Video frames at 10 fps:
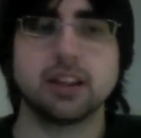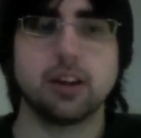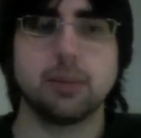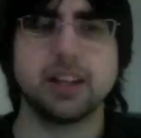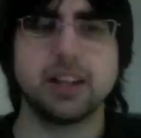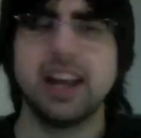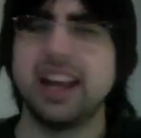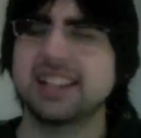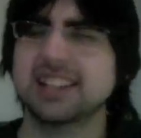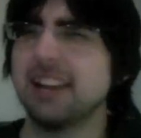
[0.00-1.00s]
But
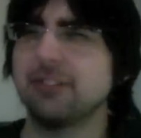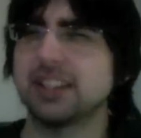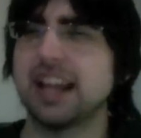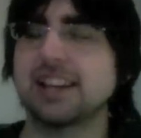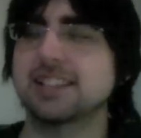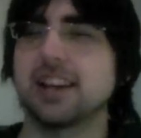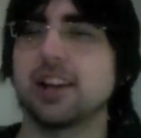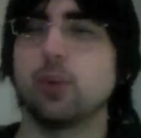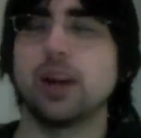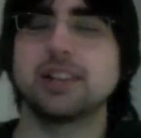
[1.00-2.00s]
it's kind of relaxing in
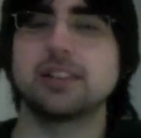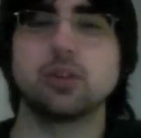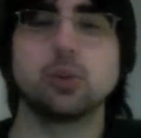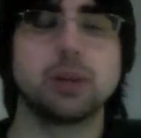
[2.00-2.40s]
a way too.